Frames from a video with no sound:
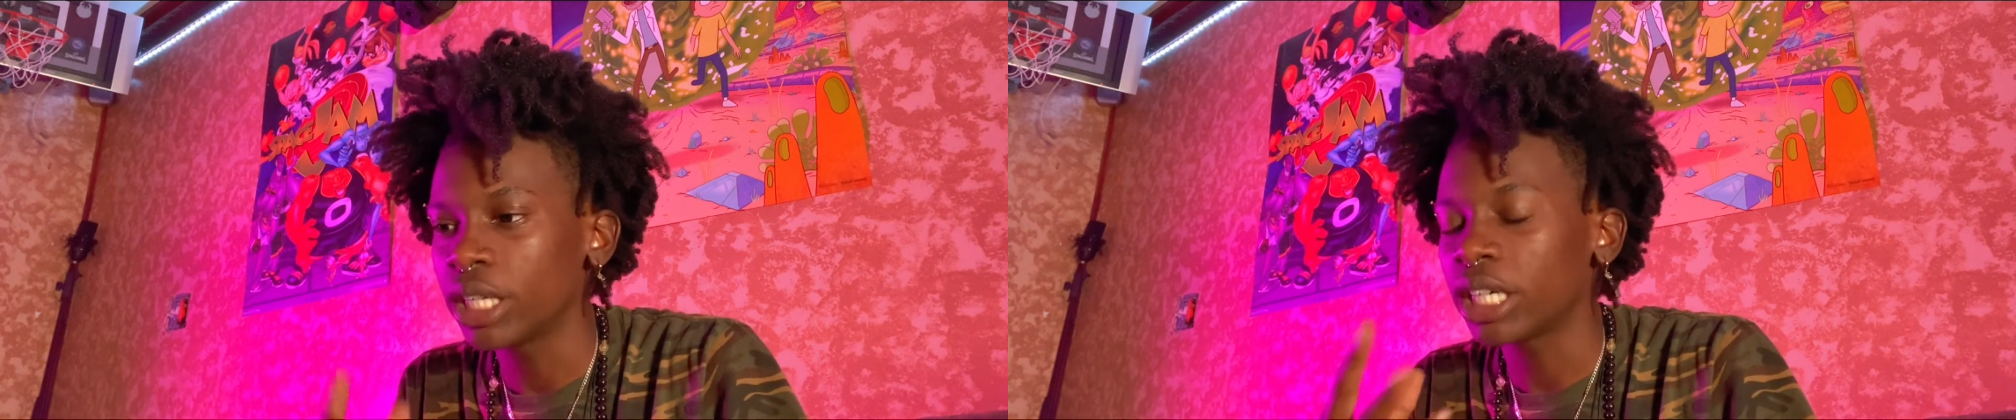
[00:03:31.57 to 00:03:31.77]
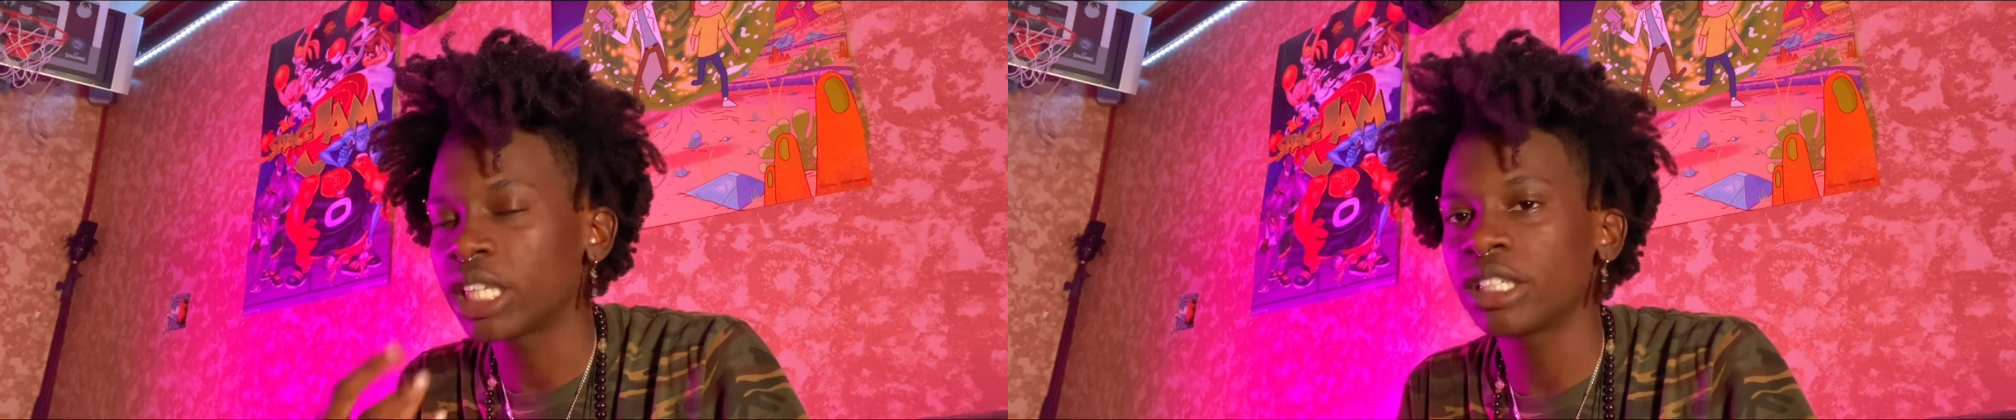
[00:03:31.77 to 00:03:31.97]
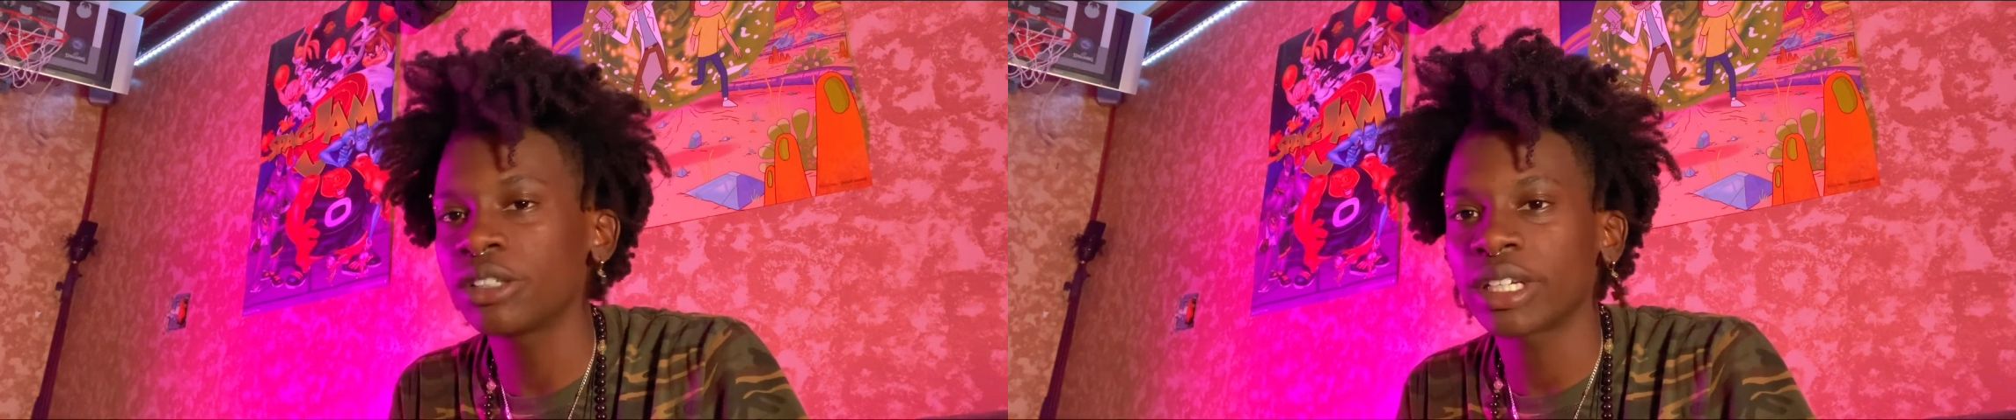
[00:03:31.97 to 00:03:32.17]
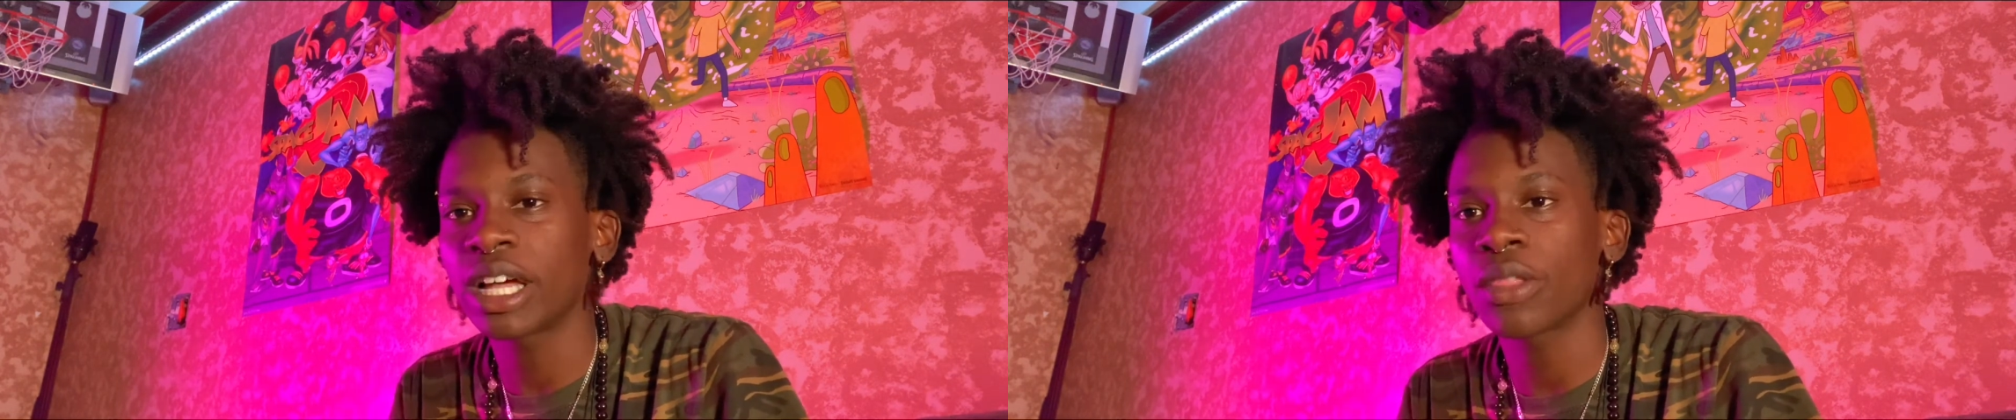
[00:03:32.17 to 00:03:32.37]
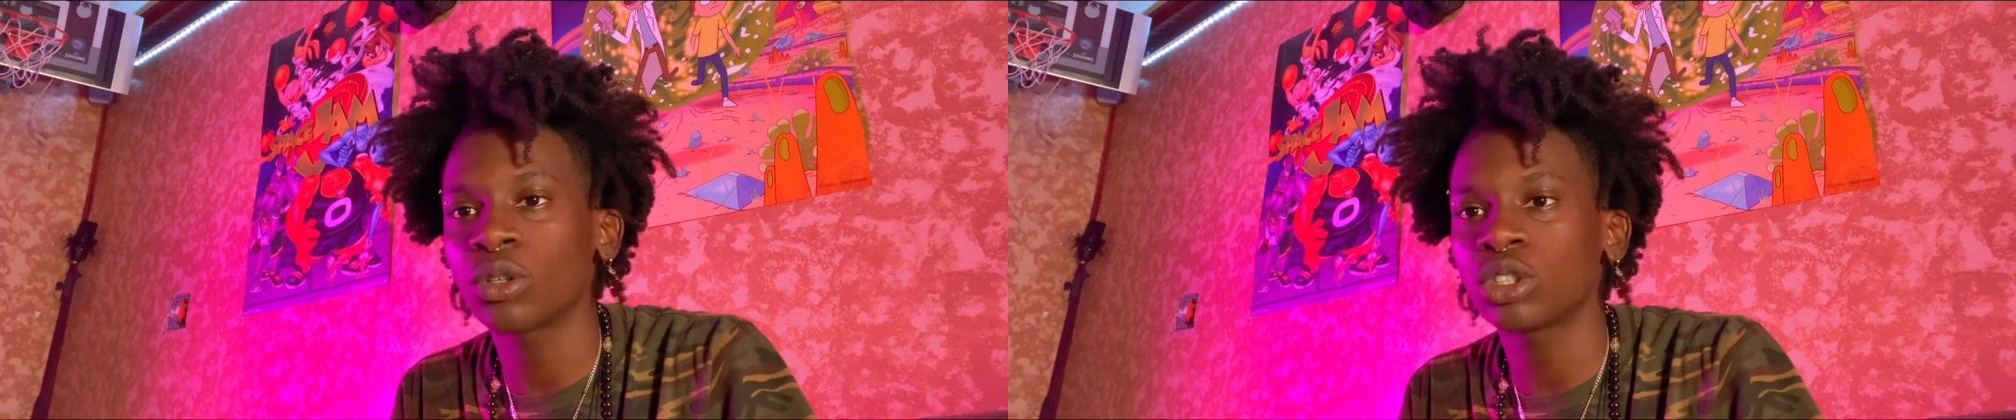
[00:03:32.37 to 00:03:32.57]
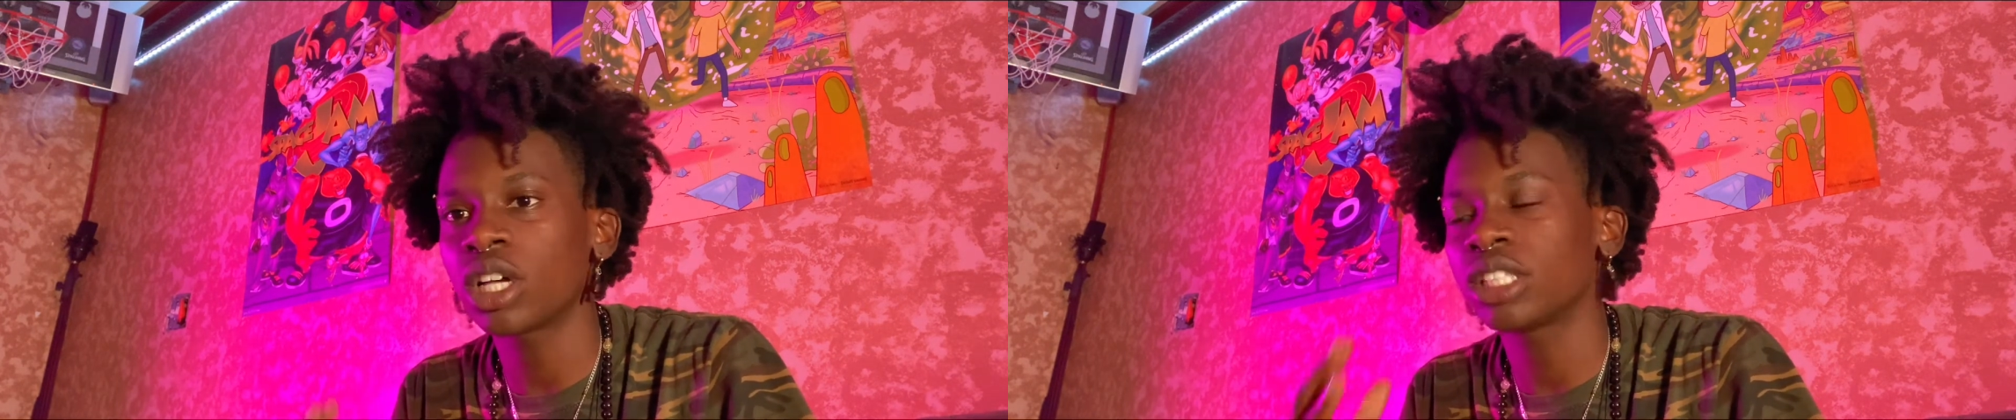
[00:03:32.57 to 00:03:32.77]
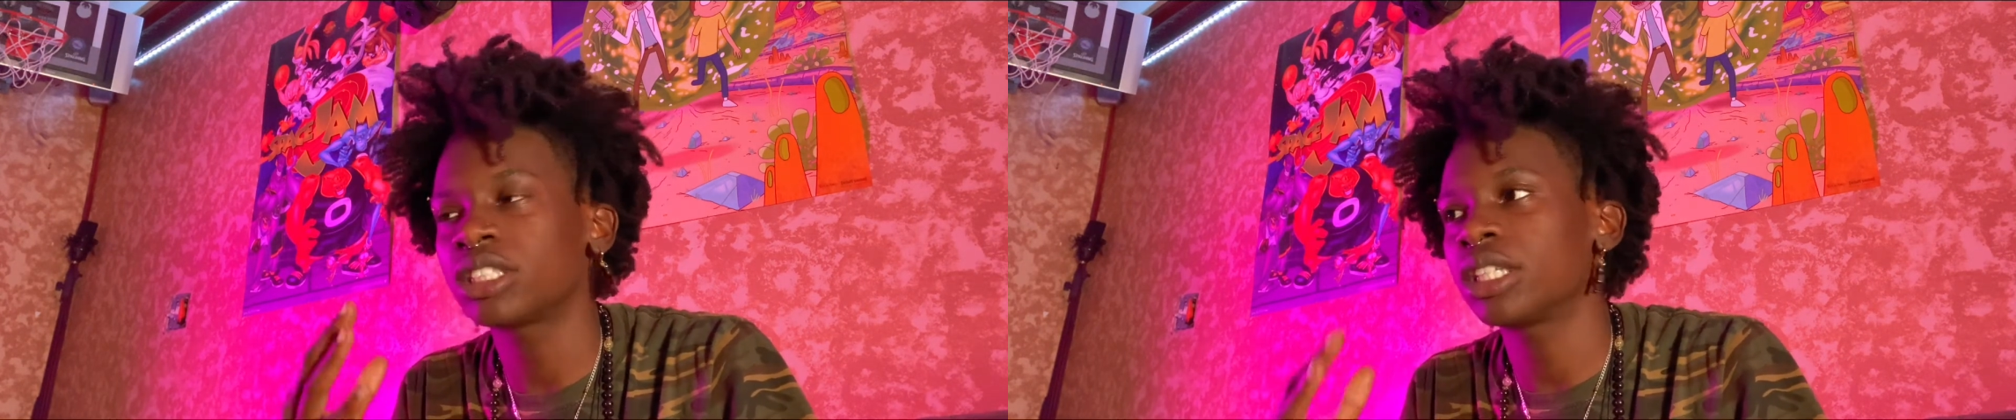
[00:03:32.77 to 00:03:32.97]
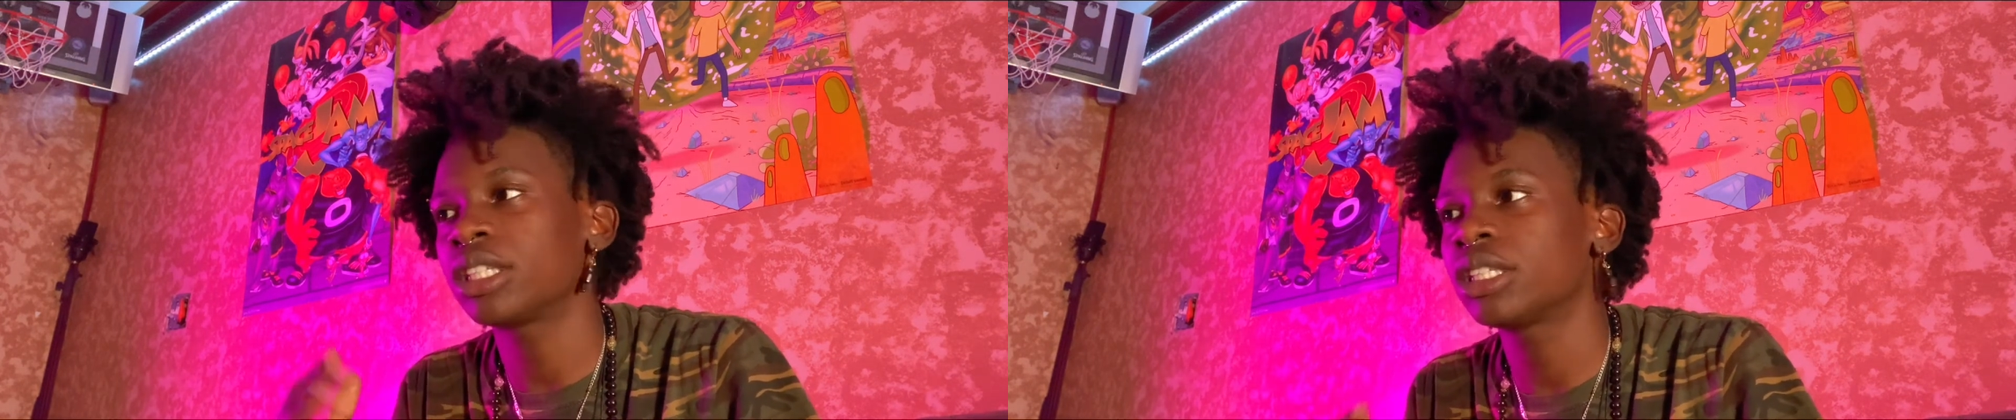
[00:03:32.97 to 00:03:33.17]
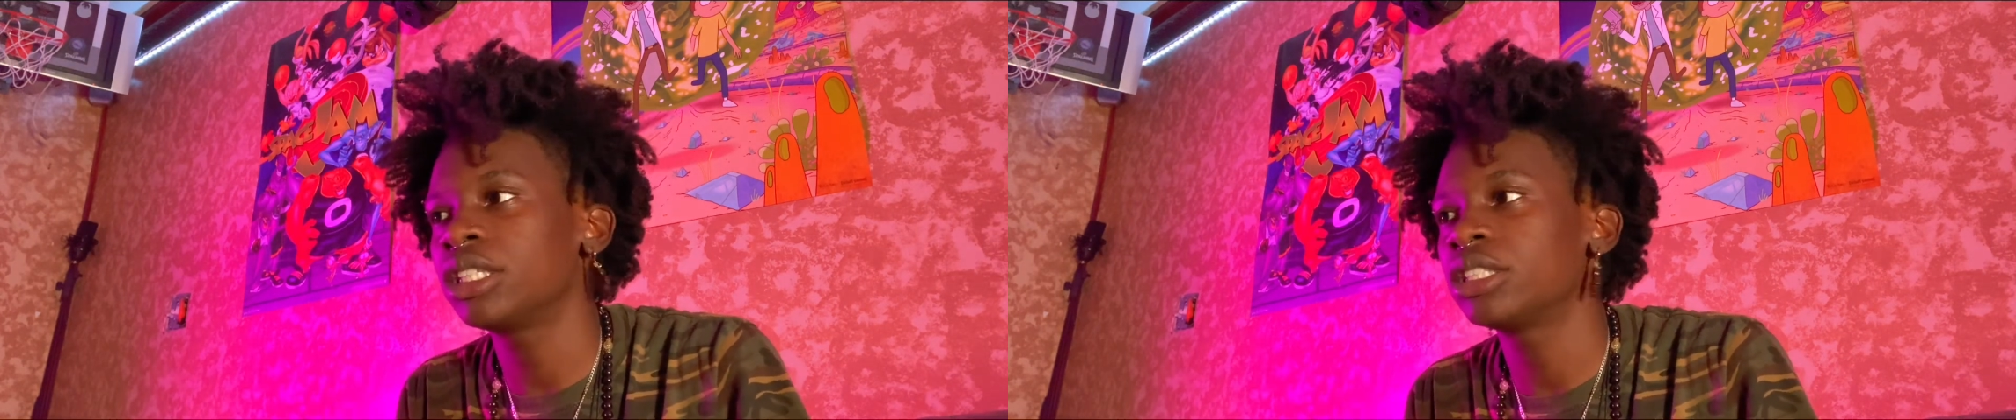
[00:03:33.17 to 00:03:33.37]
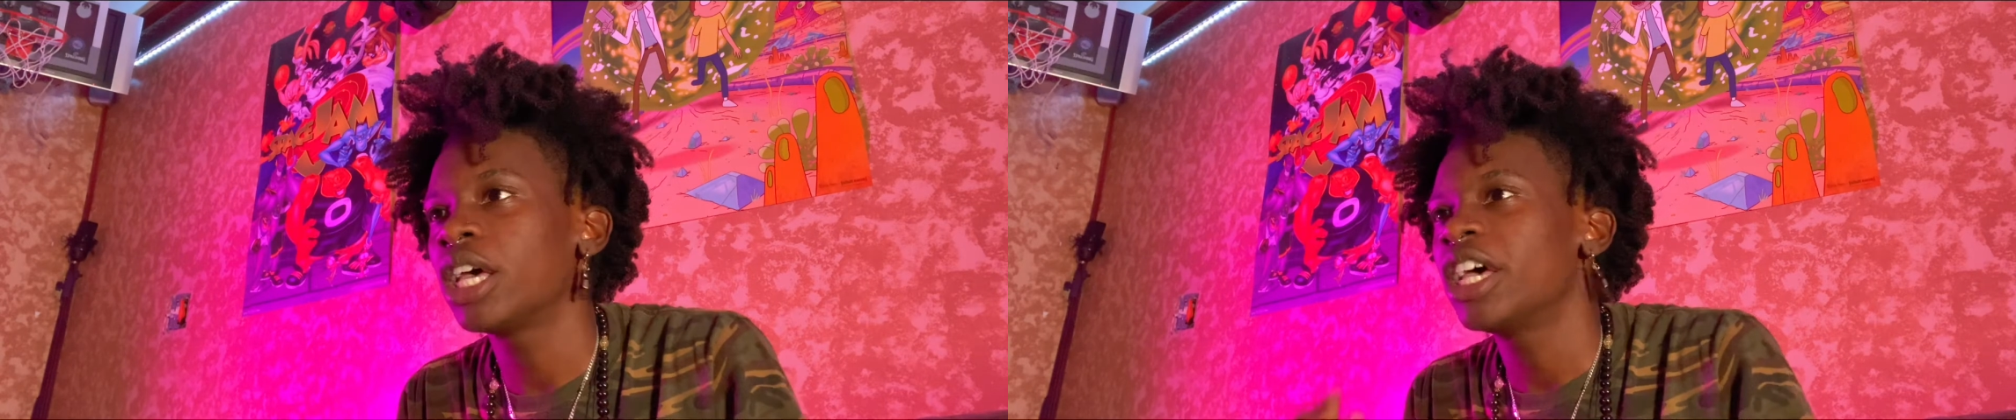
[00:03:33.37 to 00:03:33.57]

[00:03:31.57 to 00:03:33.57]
clearing out those thoughts and at least